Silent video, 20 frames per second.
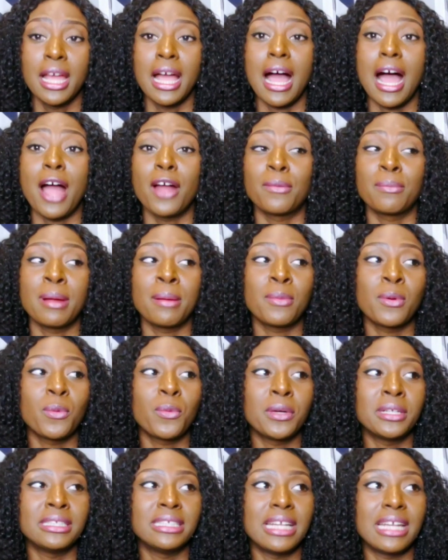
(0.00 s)
I remember
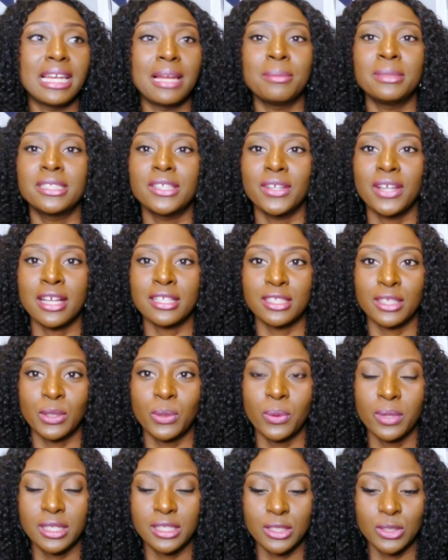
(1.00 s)
one day, let me tell you guys a
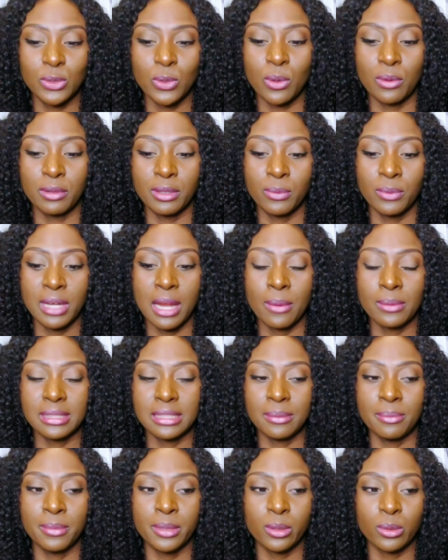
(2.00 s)
quick story. When I was
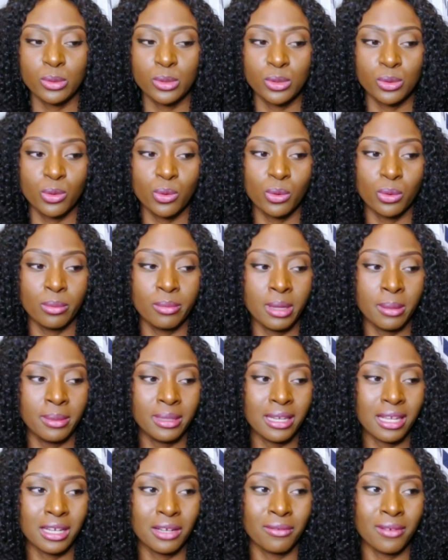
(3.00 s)
in middle school, maybe
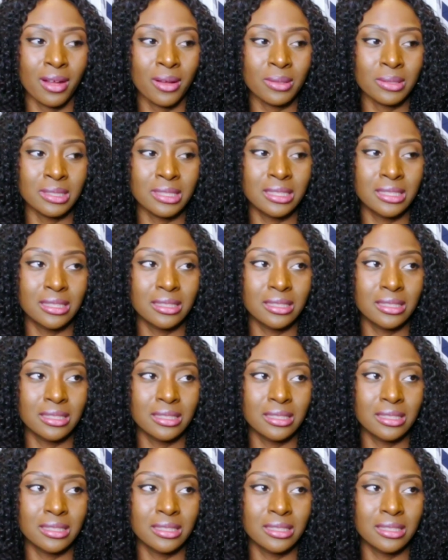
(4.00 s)
like around,